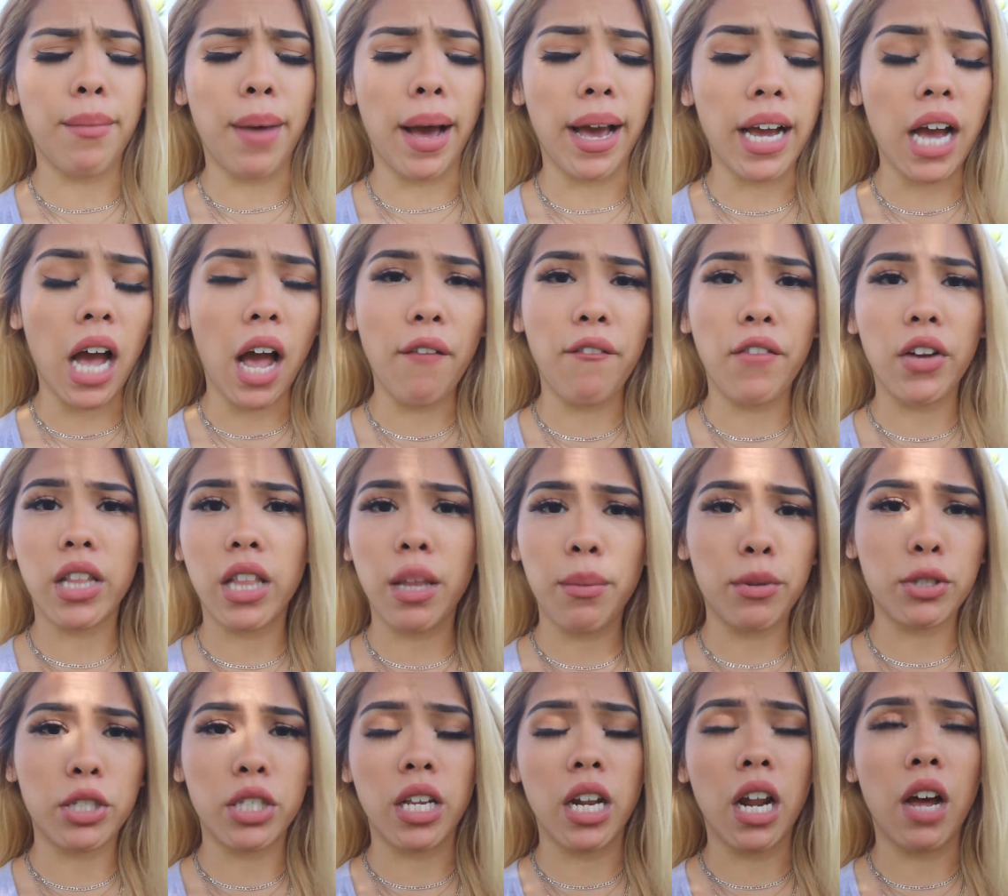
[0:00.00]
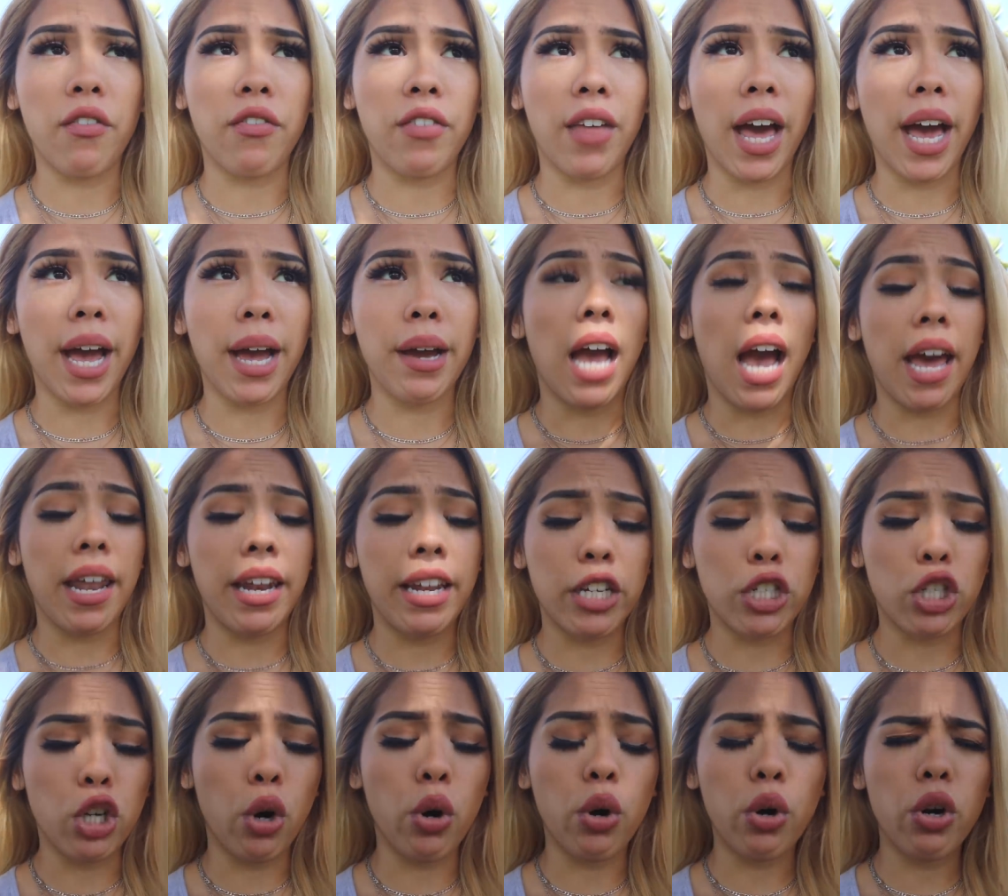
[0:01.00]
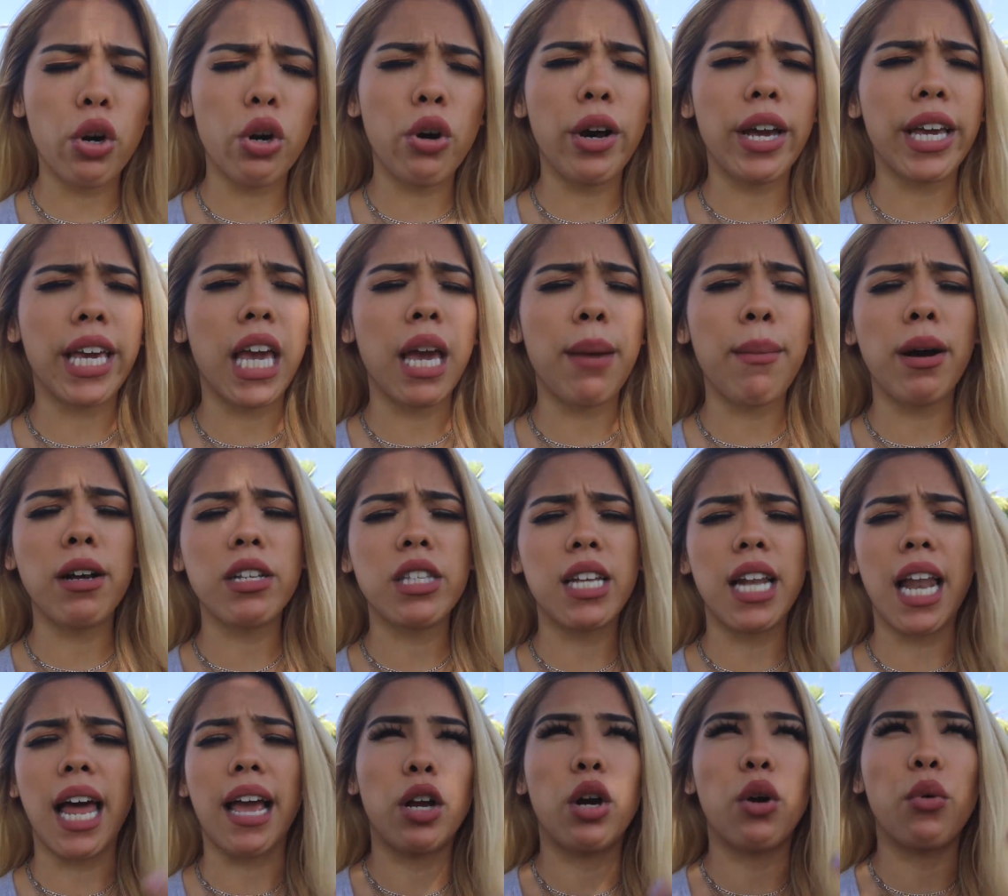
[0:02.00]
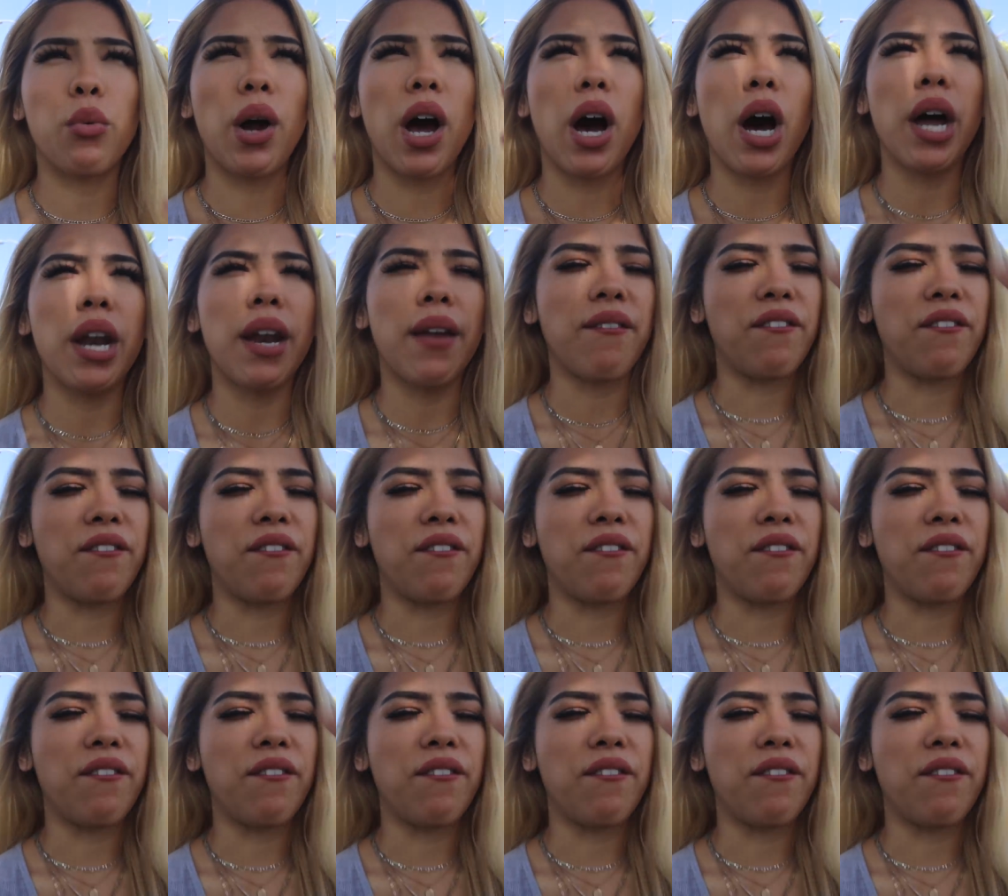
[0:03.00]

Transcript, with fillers: I got 50% off that. And in total, it came out to like around